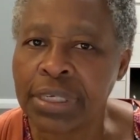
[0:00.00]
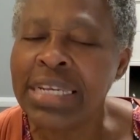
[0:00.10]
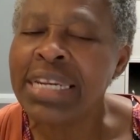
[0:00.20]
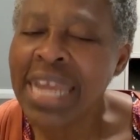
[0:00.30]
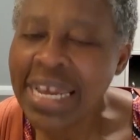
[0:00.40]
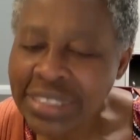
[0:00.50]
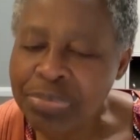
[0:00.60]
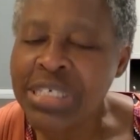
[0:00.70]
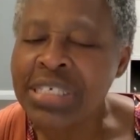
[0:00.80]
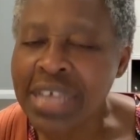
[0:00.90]
Let
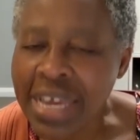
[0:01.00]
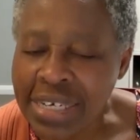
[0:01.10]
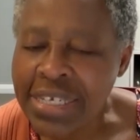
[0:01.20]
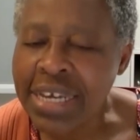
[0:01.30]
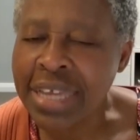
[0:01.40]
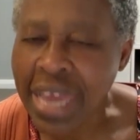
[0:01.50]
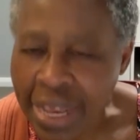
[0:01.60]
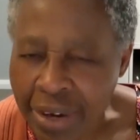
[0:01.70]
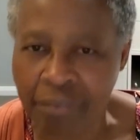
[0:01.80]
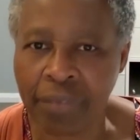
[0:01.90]
me say it
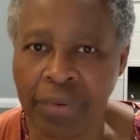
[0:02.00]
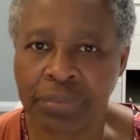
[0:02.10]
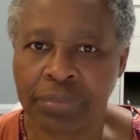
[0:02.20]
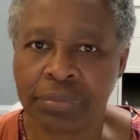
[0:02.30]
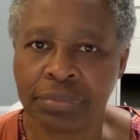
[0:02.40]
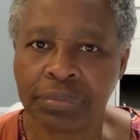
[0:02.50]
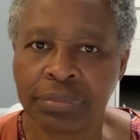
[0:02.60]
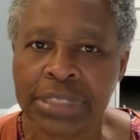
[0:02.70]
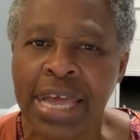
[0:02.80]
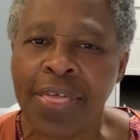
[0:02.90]
again.
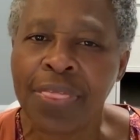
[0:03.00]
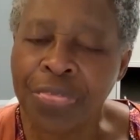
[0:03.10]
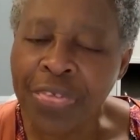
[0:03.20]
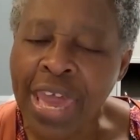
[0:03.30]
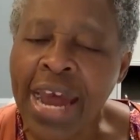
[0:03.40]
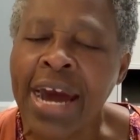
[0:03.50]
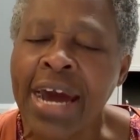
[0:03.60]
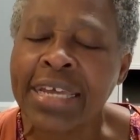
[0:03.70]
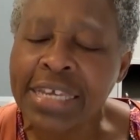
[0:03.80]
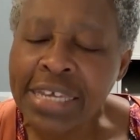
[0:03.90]

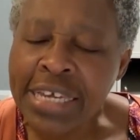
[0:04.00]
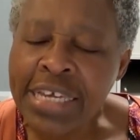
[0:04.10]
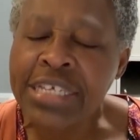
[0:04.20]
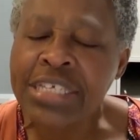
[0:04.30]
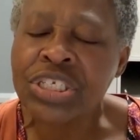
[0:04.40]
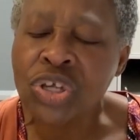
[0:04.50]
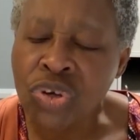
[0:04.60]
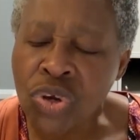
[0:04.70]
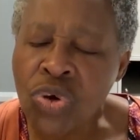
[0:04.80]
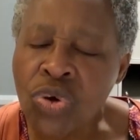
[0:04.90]
There is
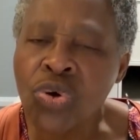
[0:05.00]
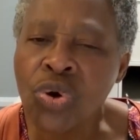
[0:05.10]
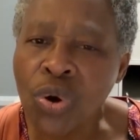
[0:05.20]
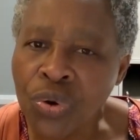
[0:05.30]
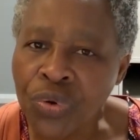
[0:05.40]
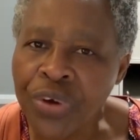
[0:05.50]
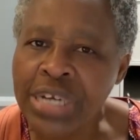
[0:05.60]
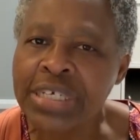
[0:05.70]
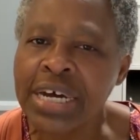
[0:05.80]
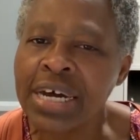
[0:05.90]
no
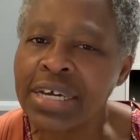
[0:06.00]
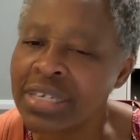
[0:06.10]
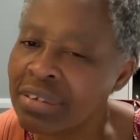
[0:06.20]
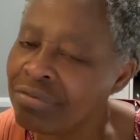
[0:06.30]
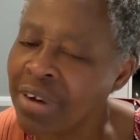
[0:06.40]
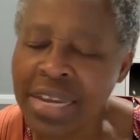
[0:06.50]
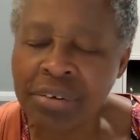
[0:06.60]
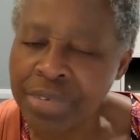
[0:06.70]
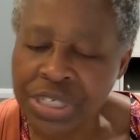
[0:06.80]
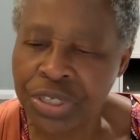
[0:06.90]
greater
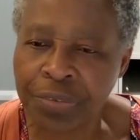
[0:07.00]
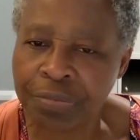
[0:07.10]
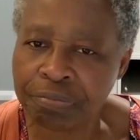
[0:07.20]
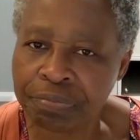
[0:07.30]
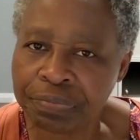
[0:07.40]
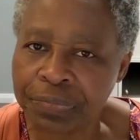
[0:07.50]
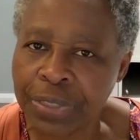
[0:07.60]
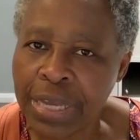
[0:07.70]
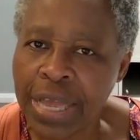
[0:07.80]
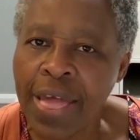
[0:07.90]
divine mission.
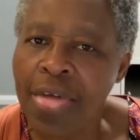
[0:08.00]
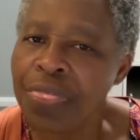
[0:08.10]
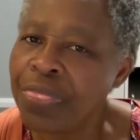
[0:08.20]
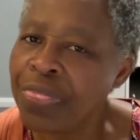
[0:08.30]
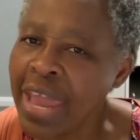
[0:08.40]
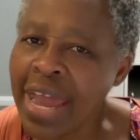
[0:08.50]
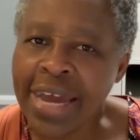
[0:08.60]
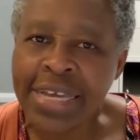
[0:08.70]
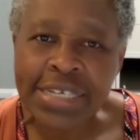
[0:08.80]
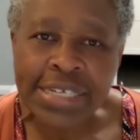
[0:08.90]

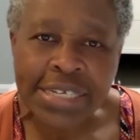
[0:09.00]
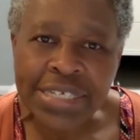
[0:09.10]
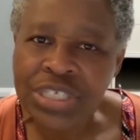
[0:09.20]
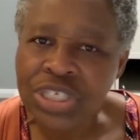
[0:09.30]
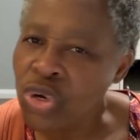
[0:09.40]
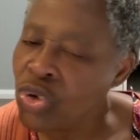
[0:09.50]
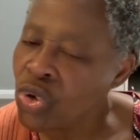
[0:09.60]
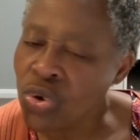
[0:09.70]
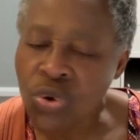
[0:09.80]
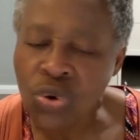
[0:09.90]
There is
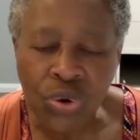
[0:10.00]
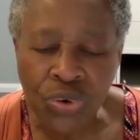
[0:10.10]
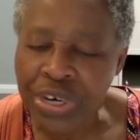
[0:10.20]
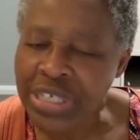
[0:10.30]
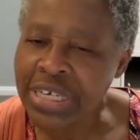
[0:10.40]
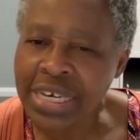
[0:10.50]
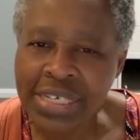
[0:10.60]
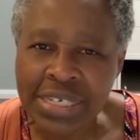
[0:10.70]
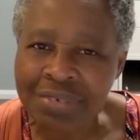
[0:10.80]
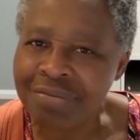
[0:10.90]
no greater
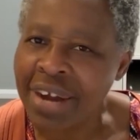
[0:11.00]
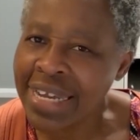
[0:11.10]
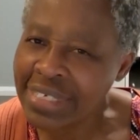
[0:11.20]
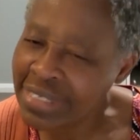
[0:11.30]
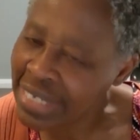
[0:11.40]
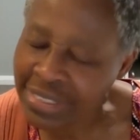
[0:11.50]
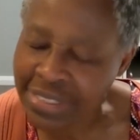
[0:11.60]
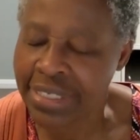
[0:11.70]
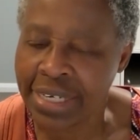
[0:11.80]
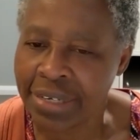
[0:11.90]
divine
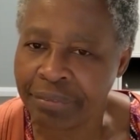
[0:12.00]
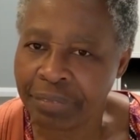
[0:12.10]
destiny.